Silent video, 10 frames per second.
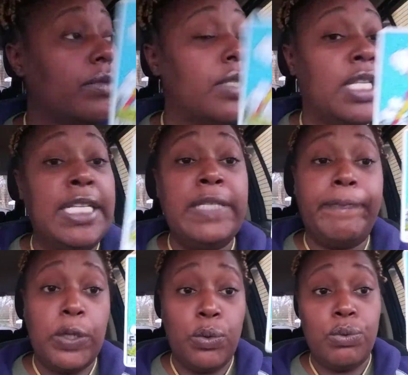This
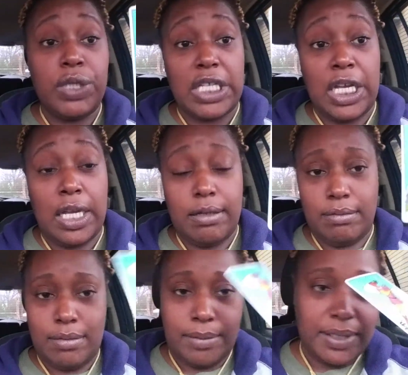fool said,
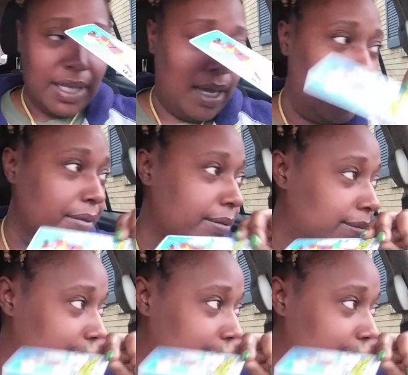I'm sorry.